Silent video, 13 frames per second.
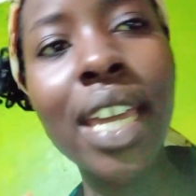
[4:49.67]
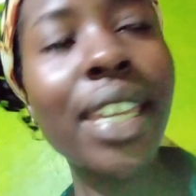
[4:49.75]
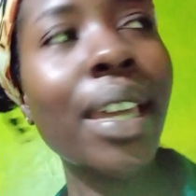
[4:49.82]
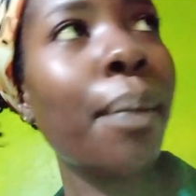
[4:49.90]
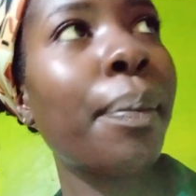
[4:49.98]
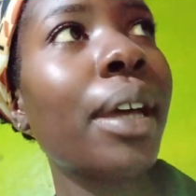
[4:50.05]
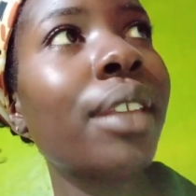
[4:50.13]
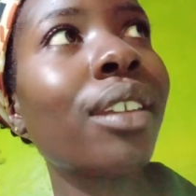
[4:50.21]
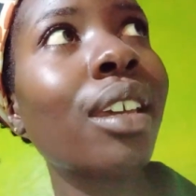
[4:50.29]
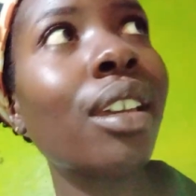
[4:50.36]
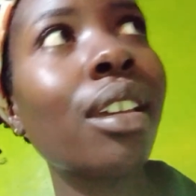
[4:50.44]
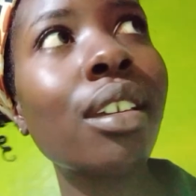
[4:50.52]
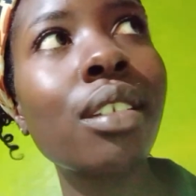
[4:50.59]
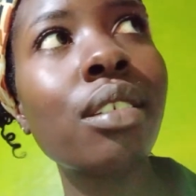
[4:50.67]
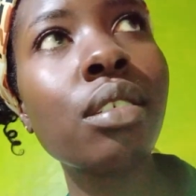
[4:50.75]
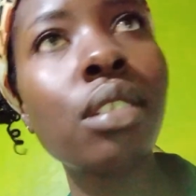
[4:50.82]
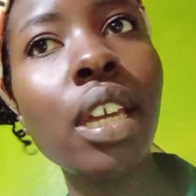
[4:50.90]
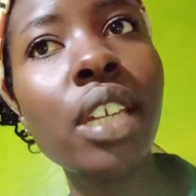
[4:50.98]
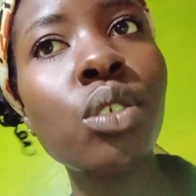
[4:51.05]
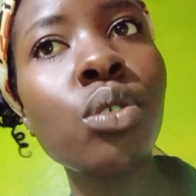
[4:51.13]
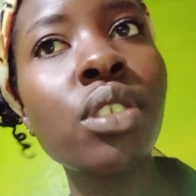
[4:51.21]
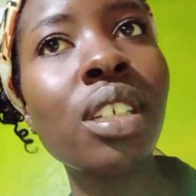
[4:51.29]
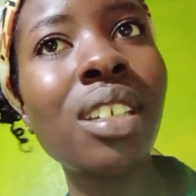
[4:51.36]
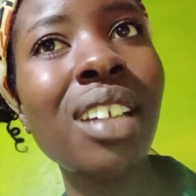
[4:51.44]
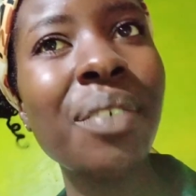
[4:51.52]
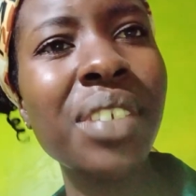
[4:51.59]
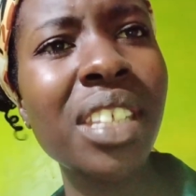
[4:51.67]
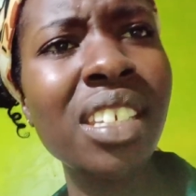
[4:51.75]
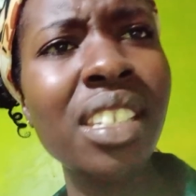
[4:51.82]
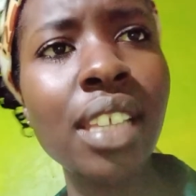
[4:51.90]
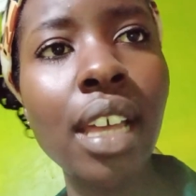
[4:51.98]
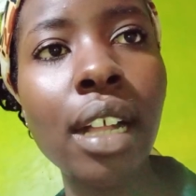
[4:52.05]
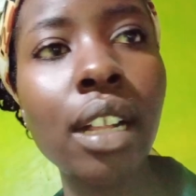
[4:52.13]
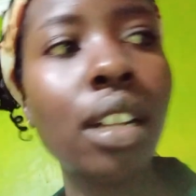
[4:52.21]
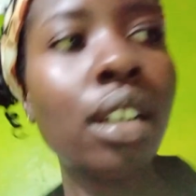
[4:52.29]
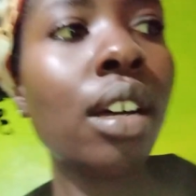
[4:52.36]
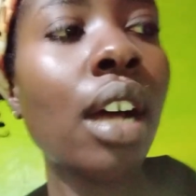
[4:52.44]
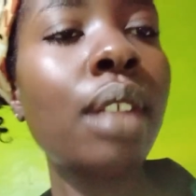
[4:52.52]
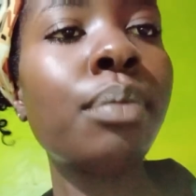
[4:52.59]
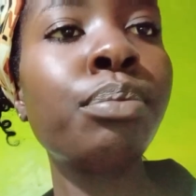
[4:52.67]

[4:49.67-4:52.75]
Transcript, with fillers: yep and then i don't think after this i